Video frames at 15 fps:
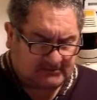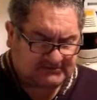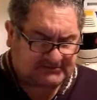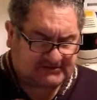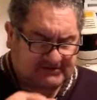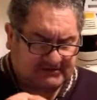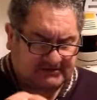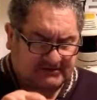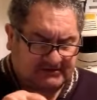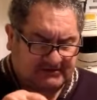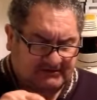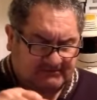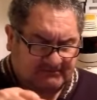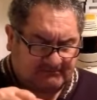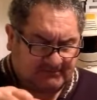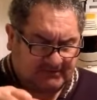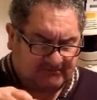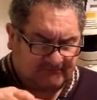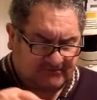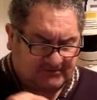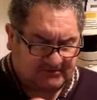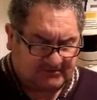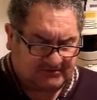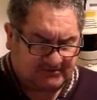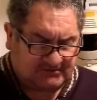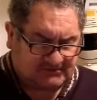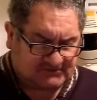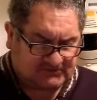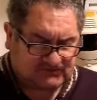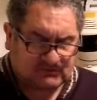CD,
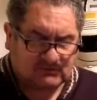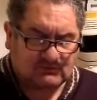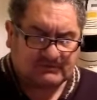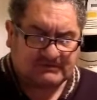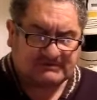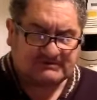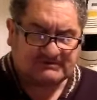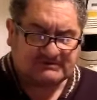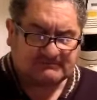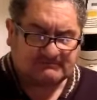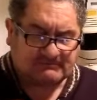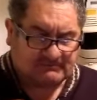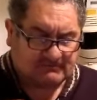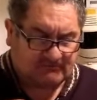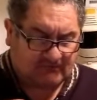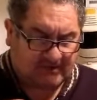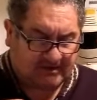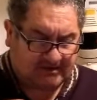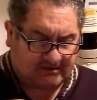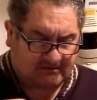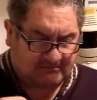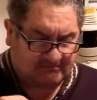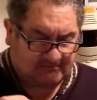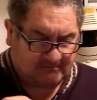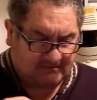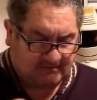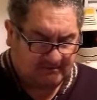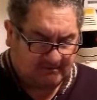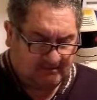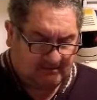DVD storage rack,
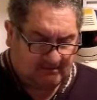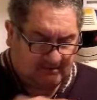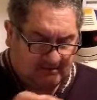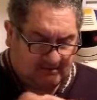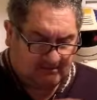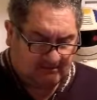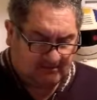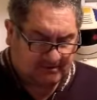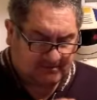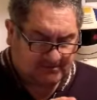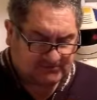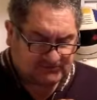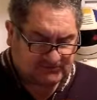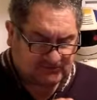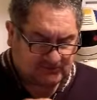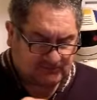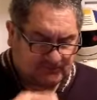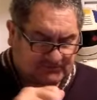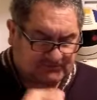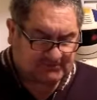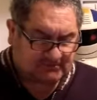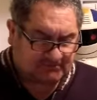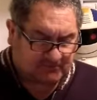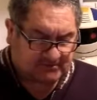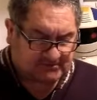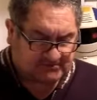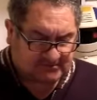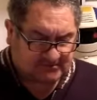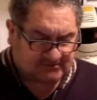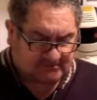like in a tube. You'll see the
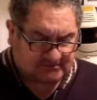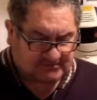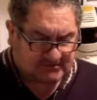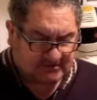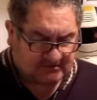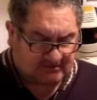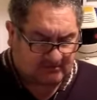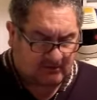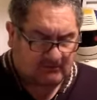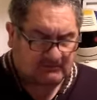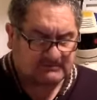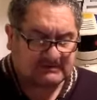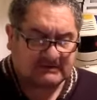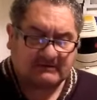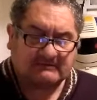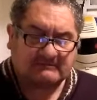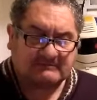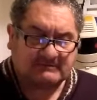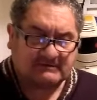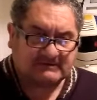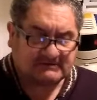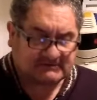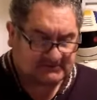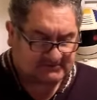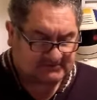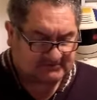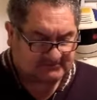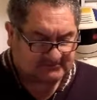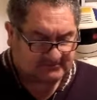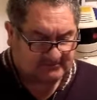picture, and it holds 100 discs,
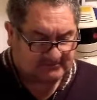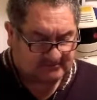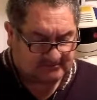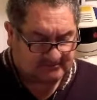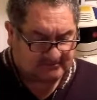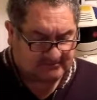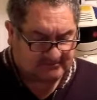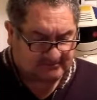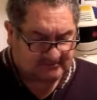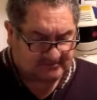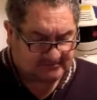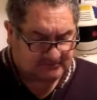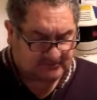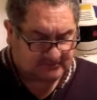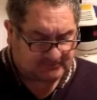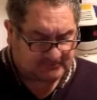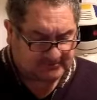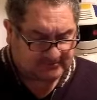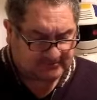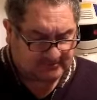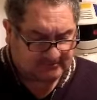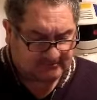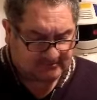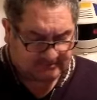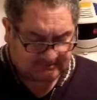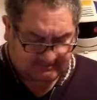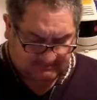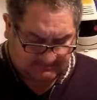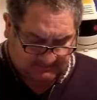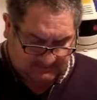and people seem to like
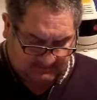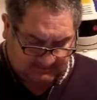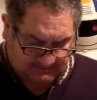them.